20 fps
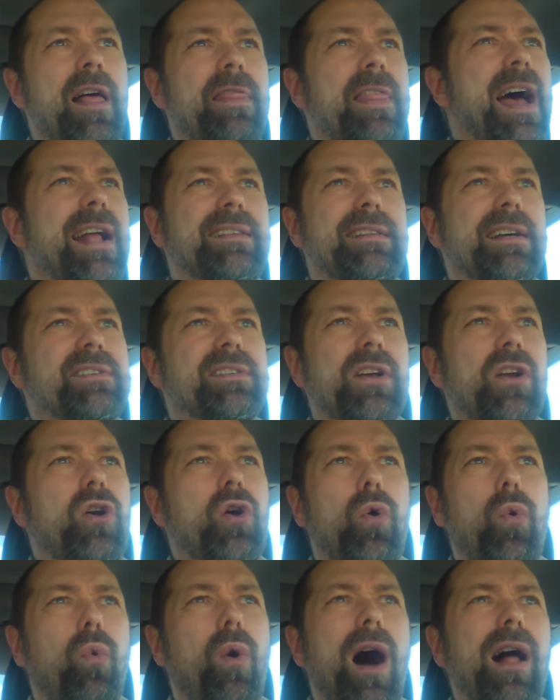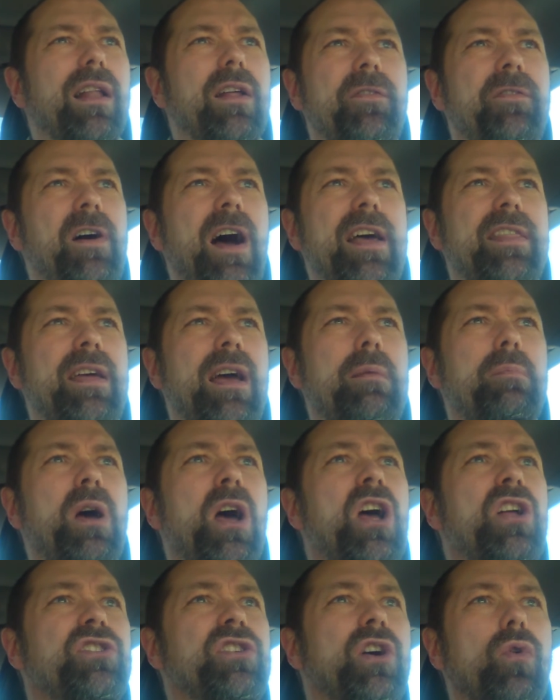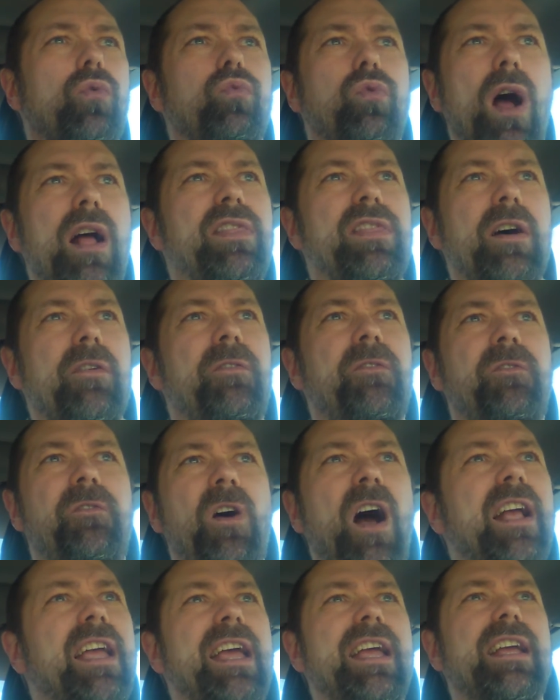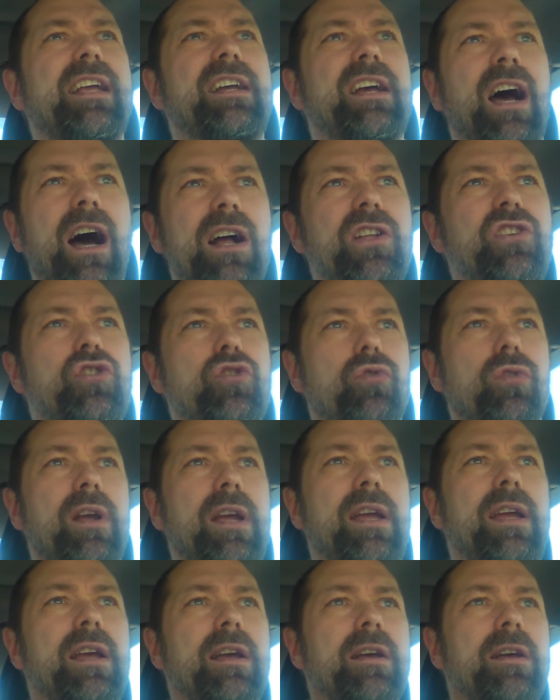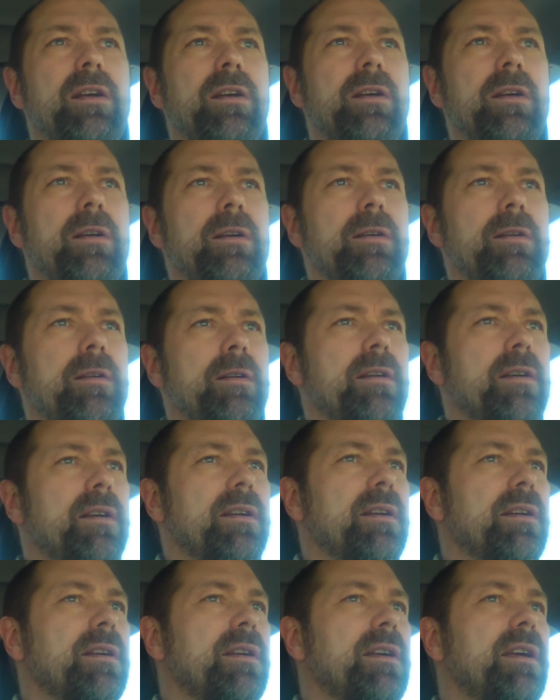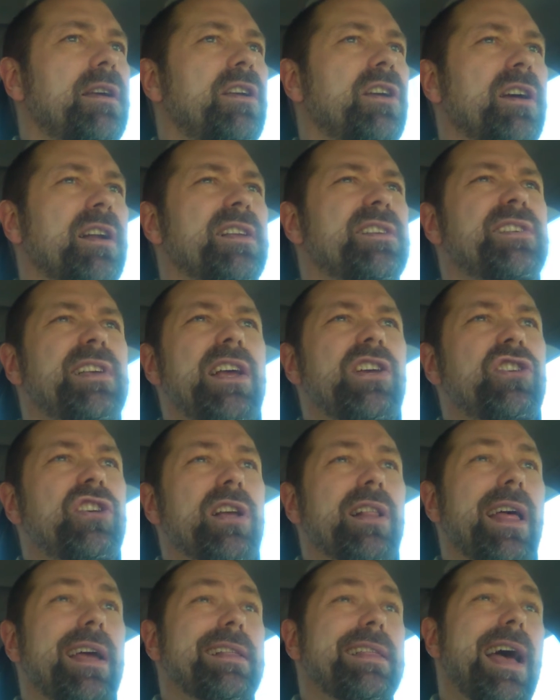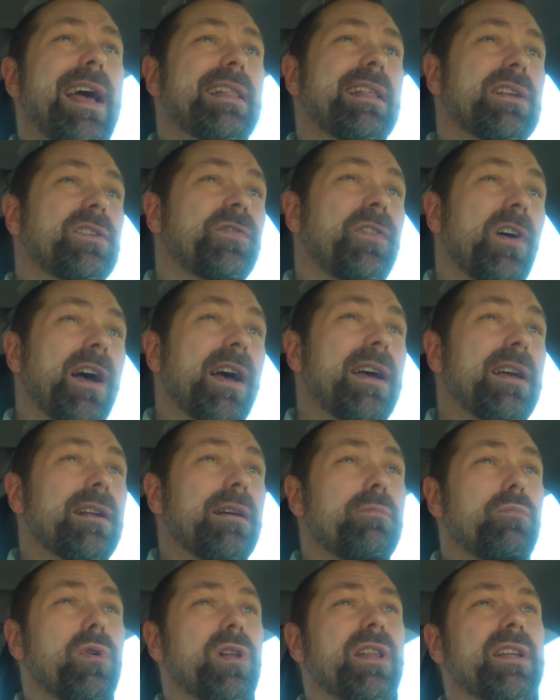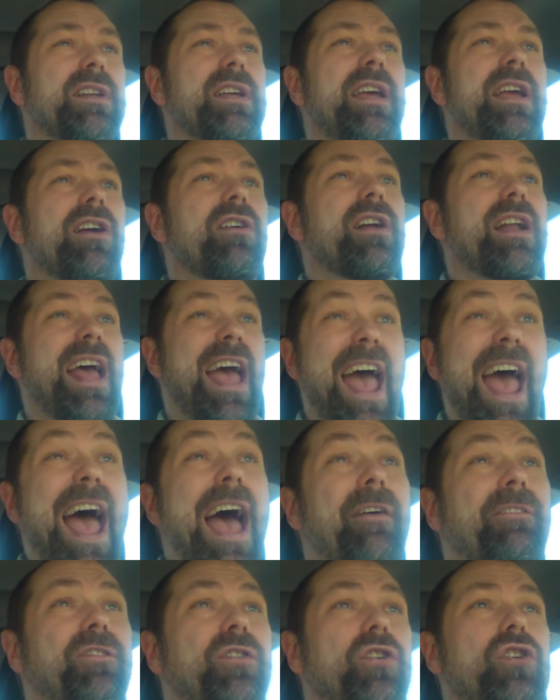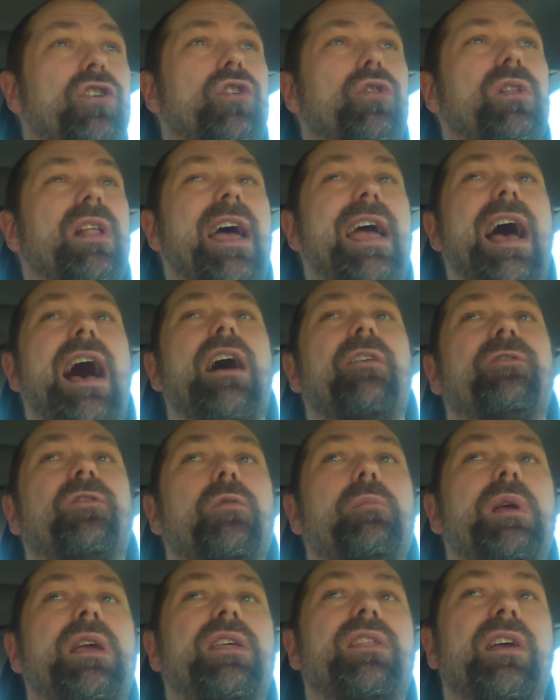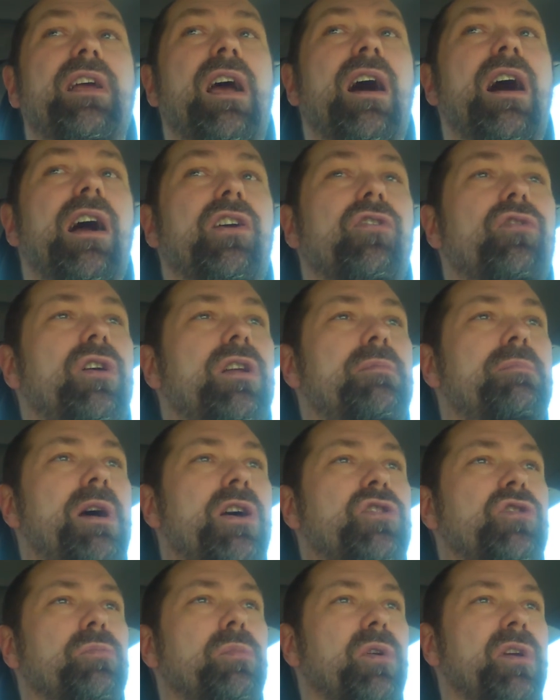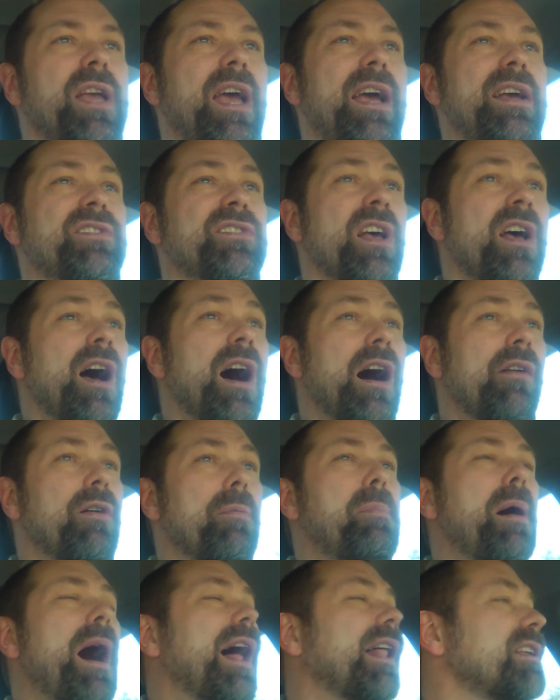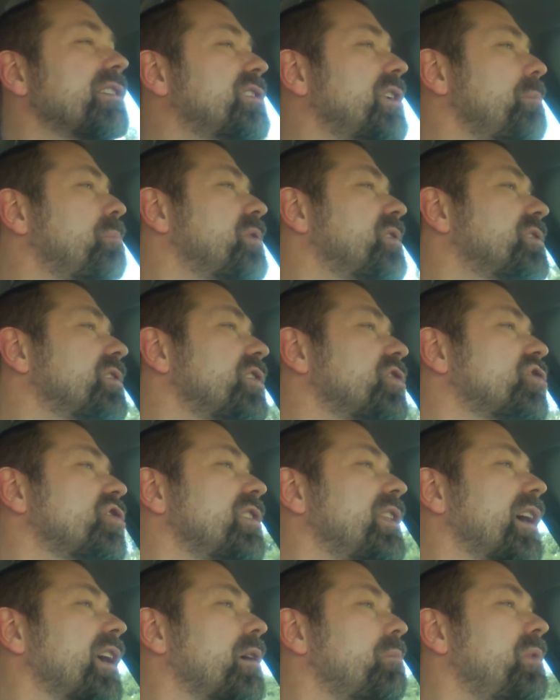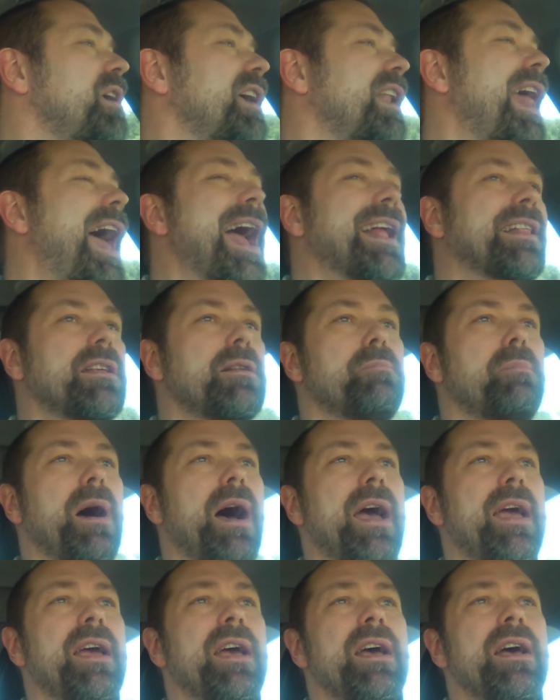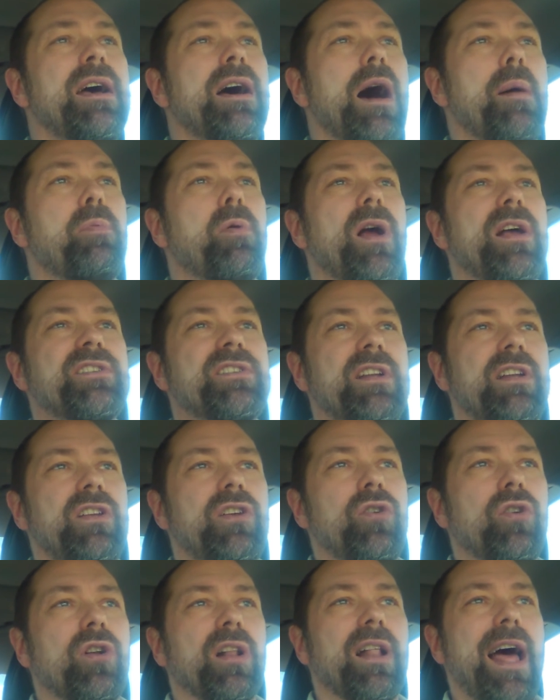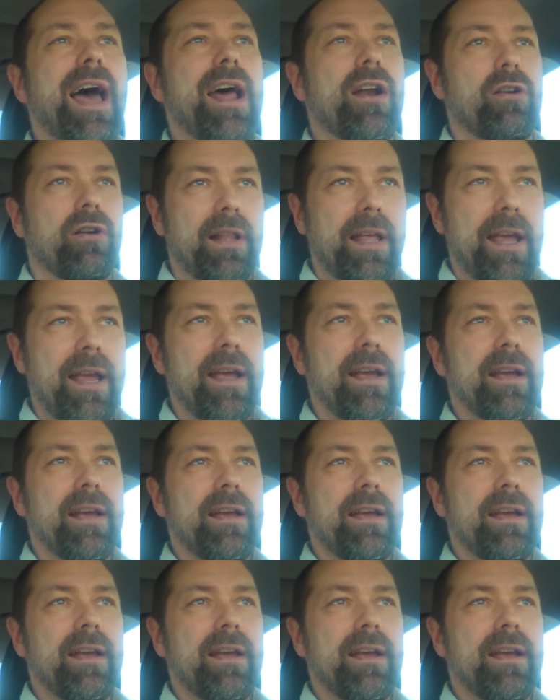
That doesn't qualify them to run the fucking country. You're going to say shit like that? That's fine. I'm willing to hear it after you lay out for me the concrete and measurable case of a policy position that can be enacted by a president unilaterally.